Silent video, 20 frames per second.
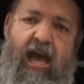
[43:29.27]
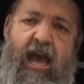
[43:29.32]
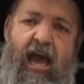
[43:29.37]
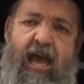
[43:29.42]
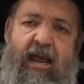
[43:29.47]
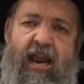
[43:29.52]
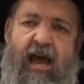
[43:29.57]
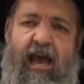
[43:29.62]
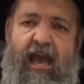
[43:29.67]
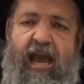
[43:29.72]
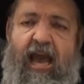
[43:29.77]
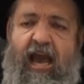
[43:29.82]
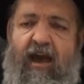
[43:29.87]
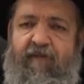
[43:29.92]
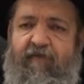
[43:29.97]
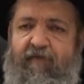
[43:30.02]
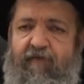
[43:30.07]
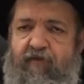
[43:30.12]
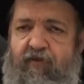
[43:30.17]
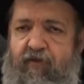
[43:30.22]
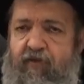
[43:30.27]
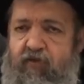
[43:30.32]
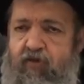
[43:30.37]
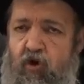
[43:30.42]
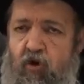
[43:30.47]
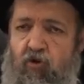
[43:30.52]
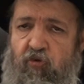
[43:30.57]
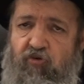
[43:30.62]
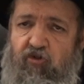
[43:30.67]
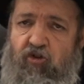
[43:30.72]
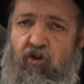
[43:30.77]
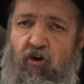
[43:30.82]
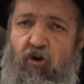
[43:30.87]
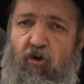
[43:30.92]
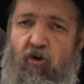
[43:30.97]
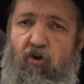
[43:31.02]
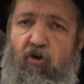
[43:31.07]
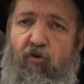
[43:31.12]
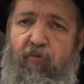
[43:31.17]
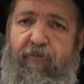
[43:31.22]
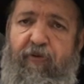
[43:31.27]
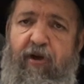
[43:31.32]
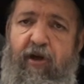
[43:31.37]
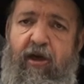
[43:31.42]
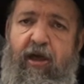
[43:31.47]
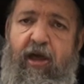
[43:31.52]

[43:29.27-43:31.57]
and I have YouTube